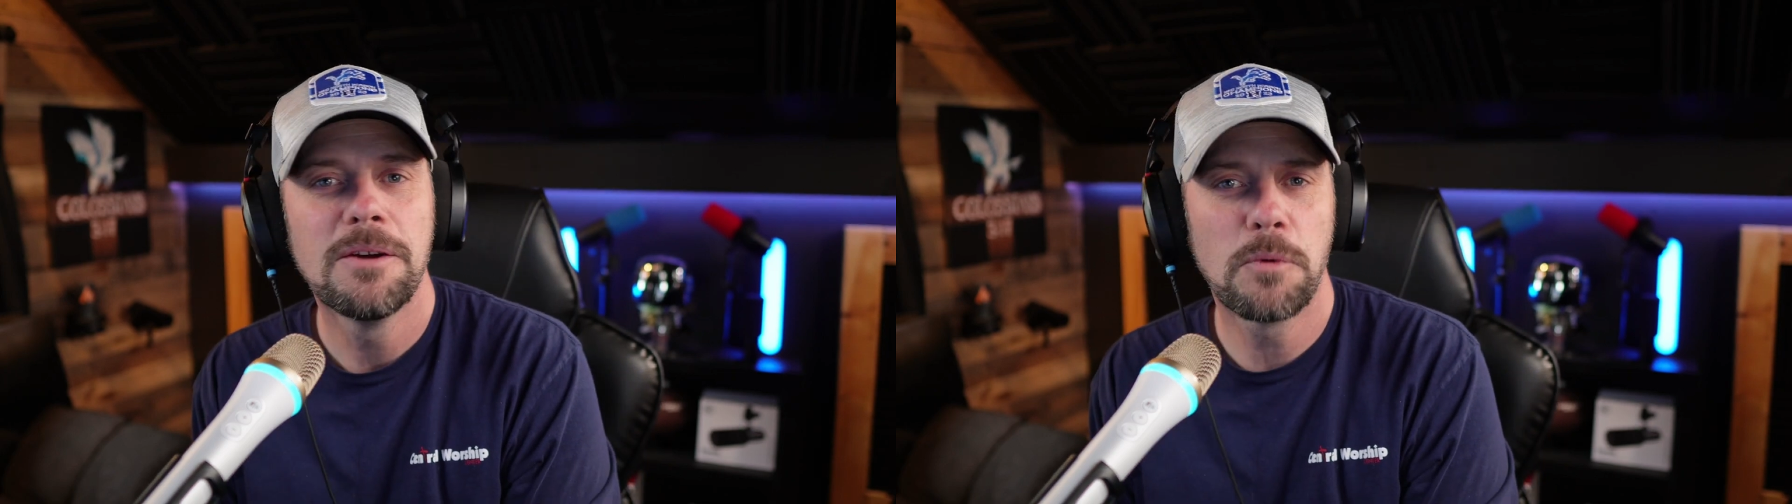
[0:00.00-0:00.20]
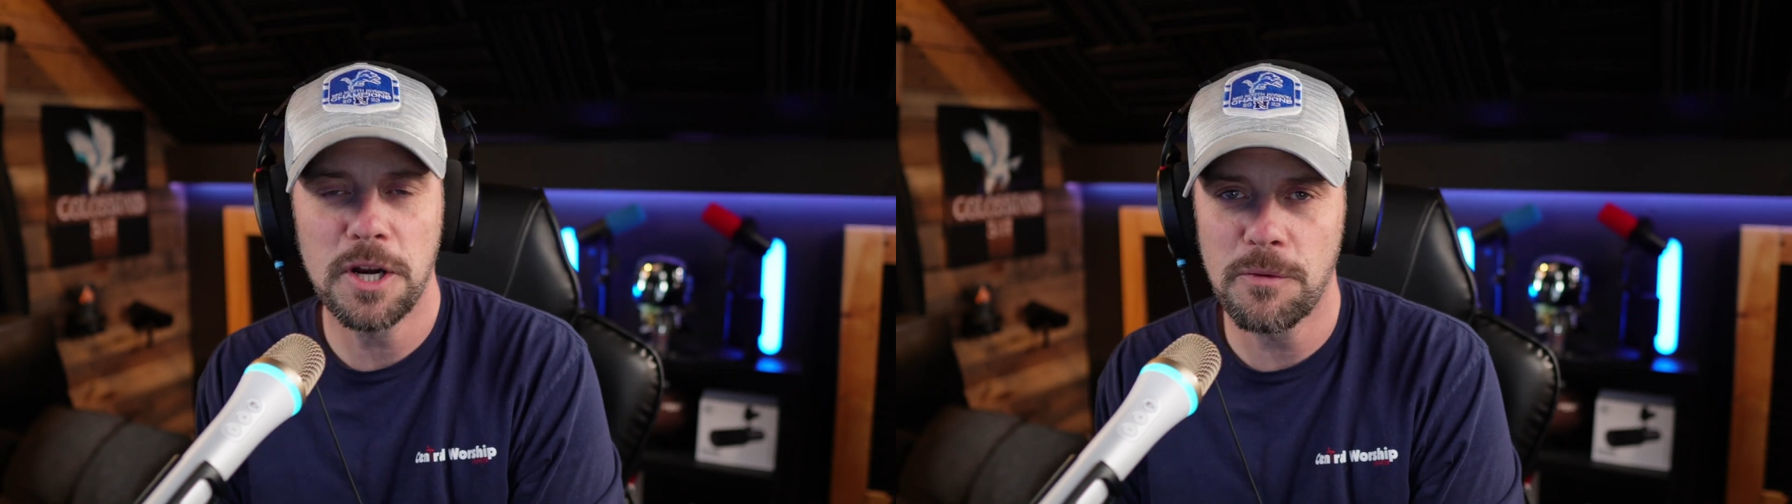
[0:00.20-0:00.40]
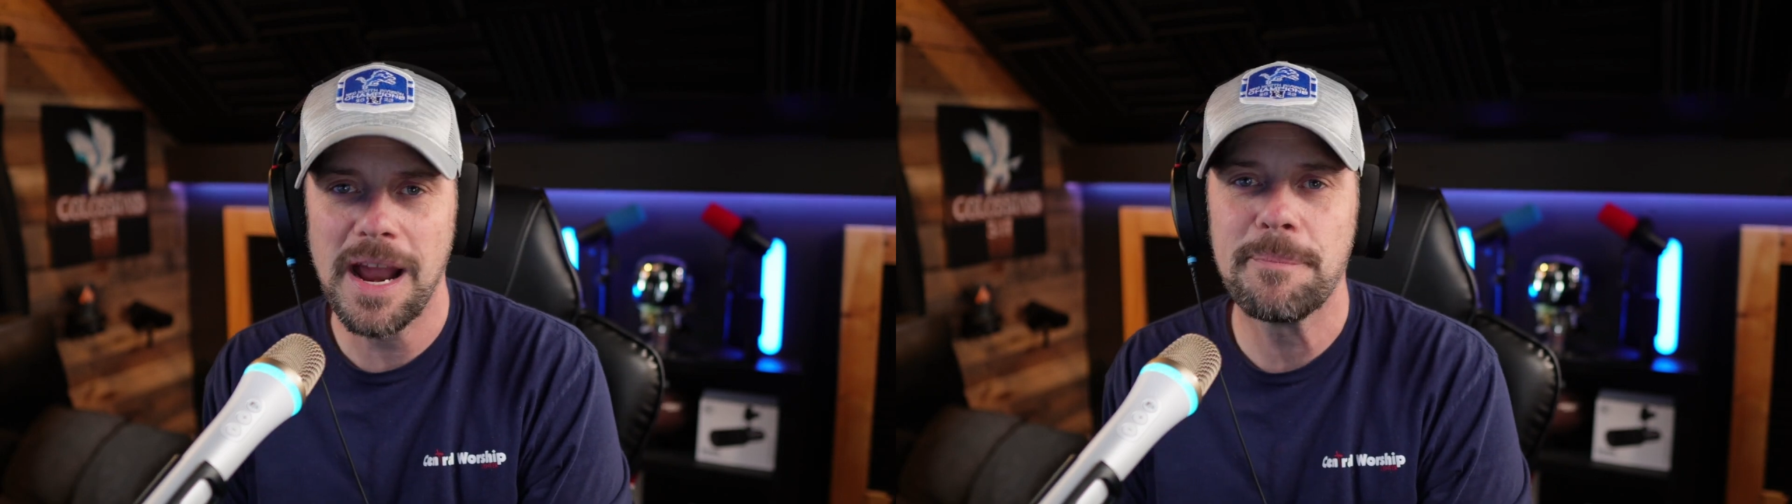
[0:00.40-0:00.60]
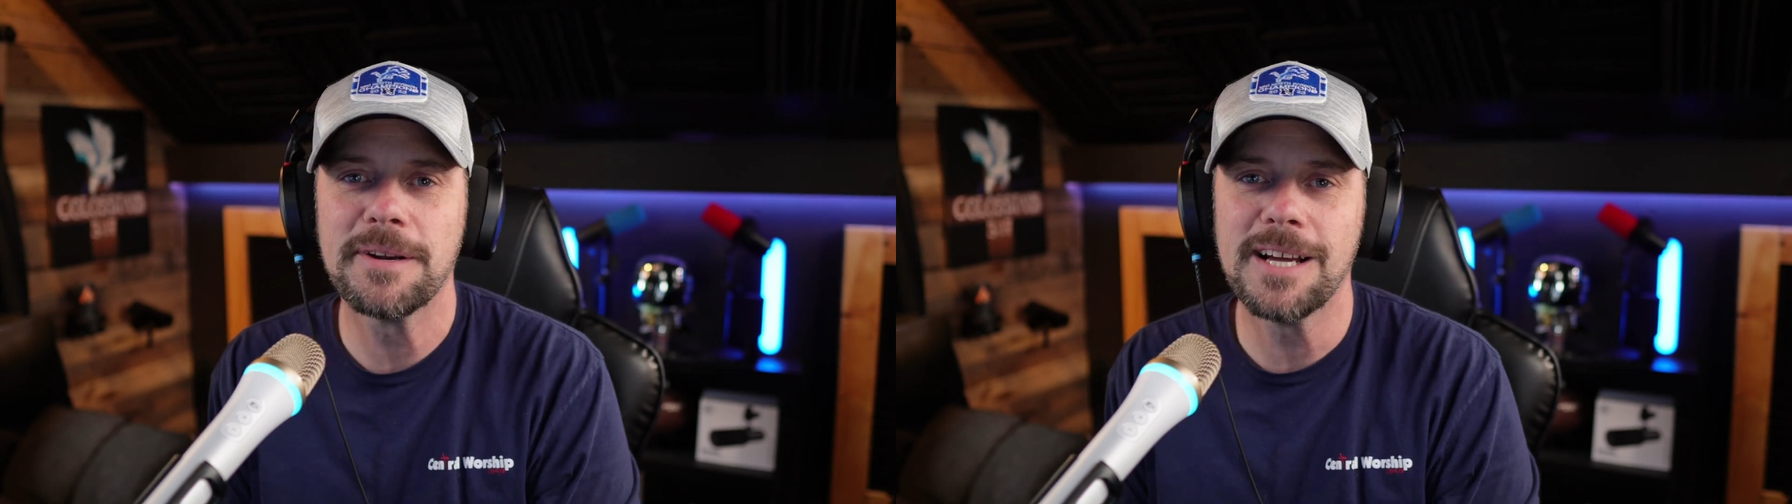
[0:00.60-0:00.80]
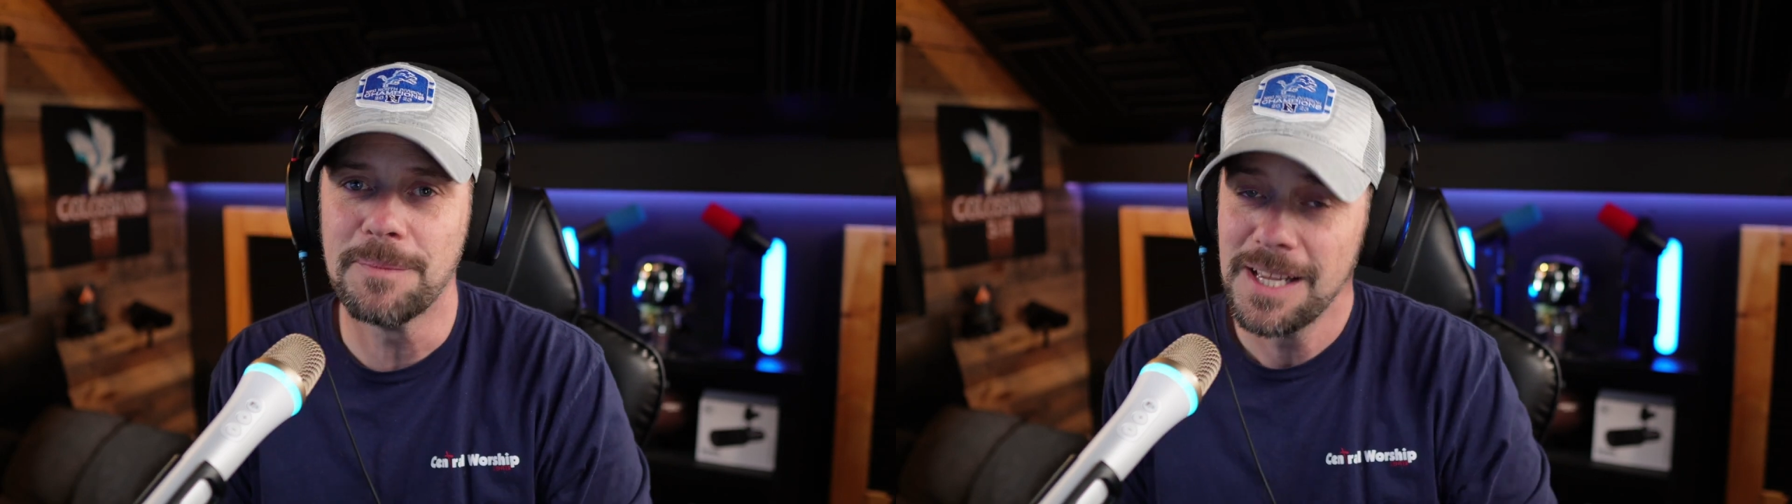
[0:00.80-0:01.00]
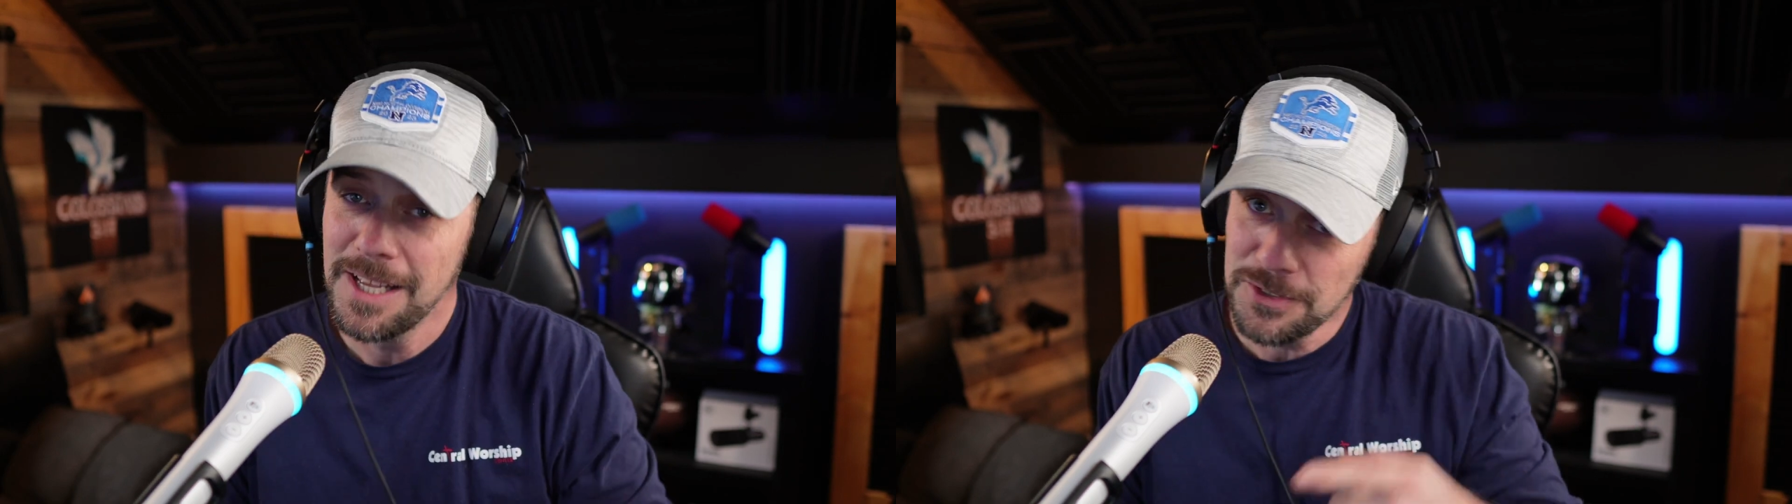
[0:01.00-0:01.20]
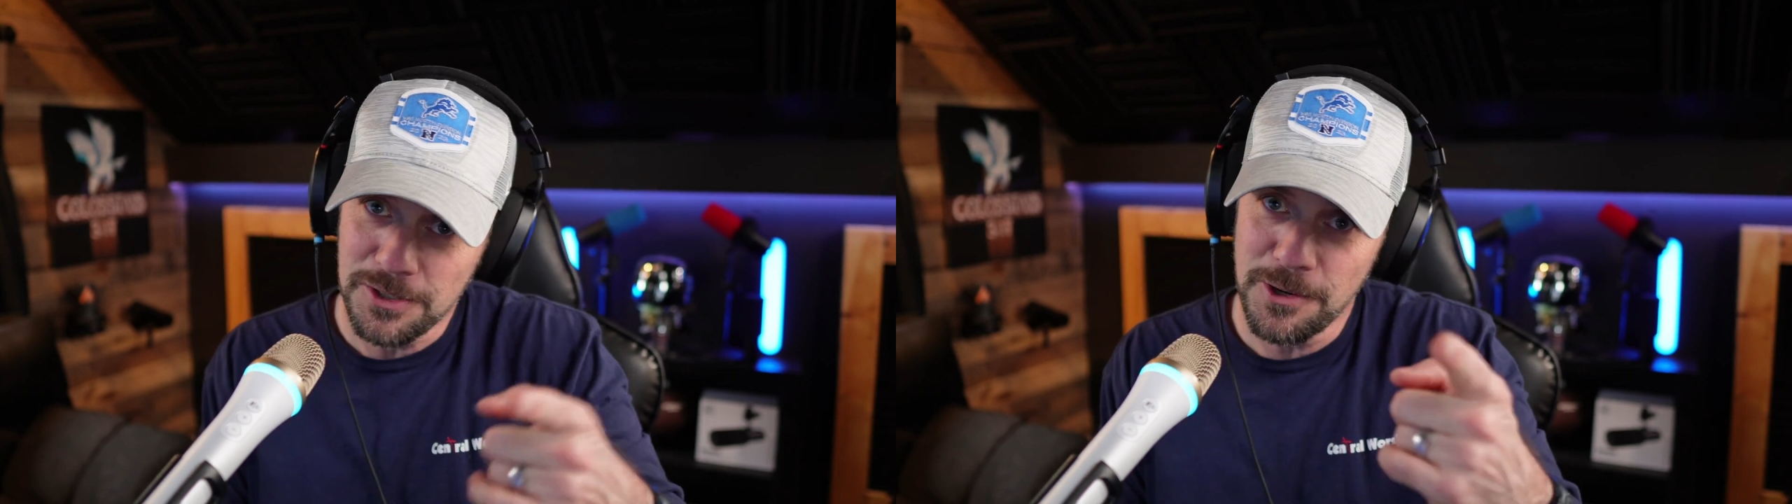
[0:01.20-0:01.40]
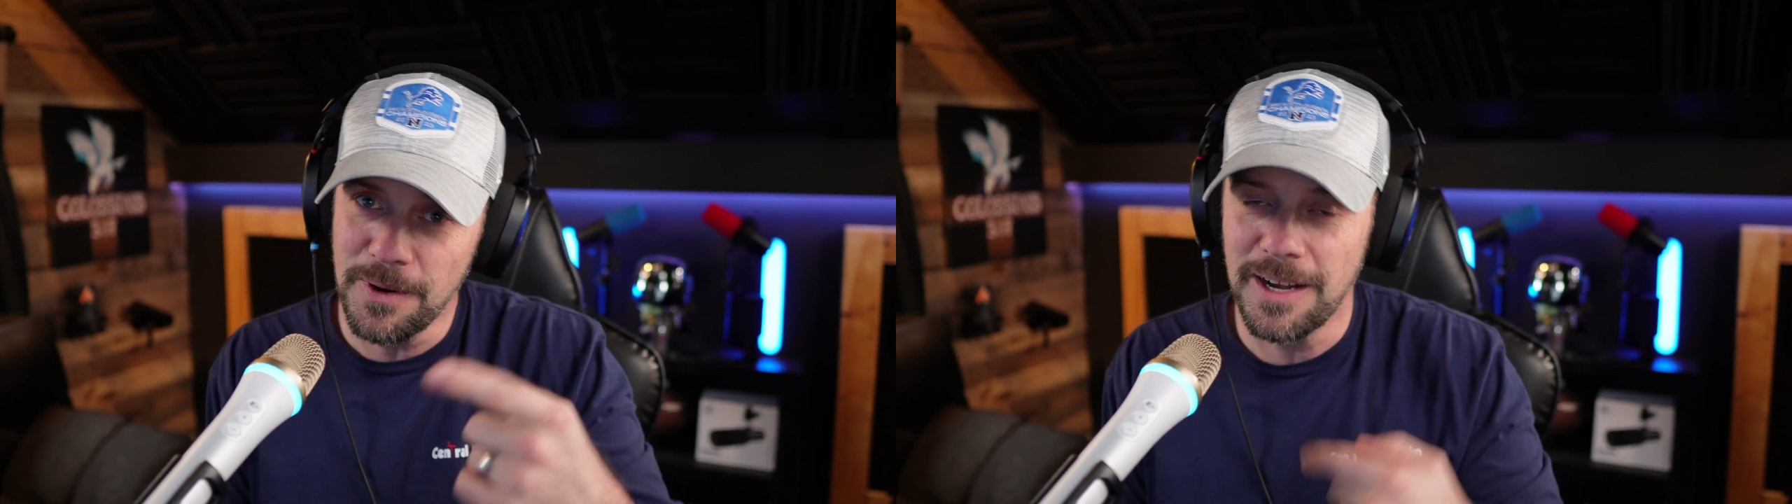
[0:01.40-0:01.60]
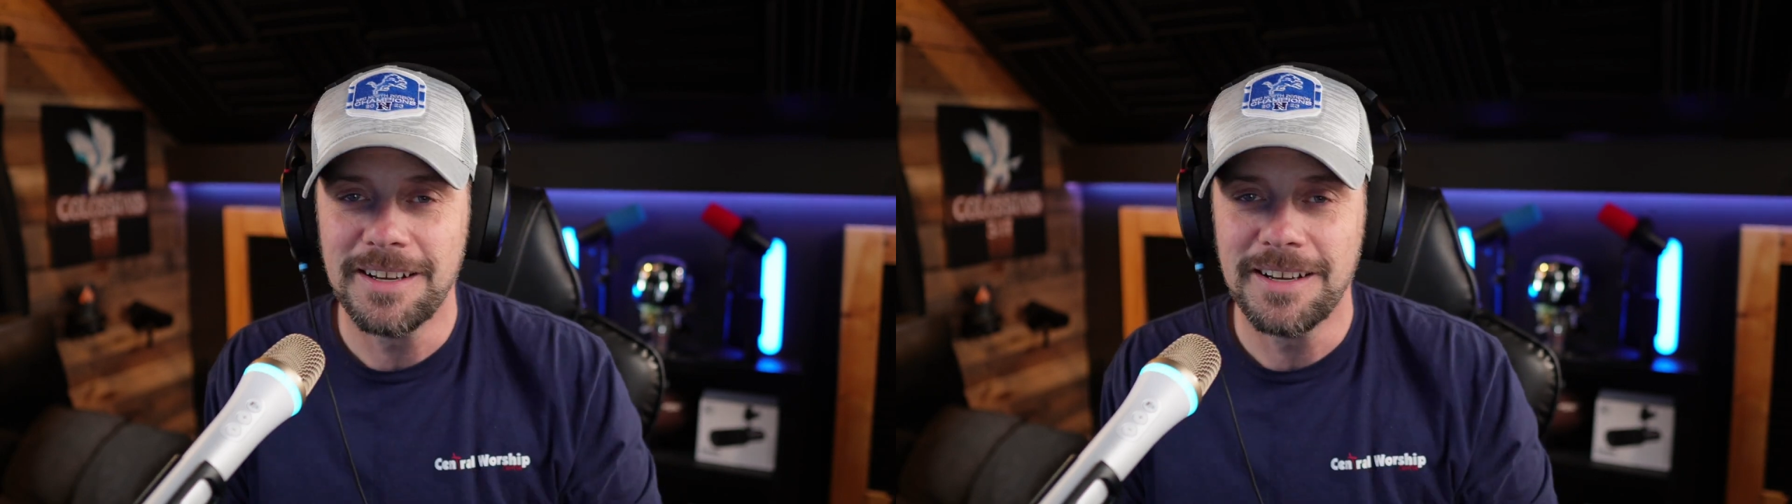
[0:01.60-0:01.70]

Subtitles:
We're going to wrap it up. So,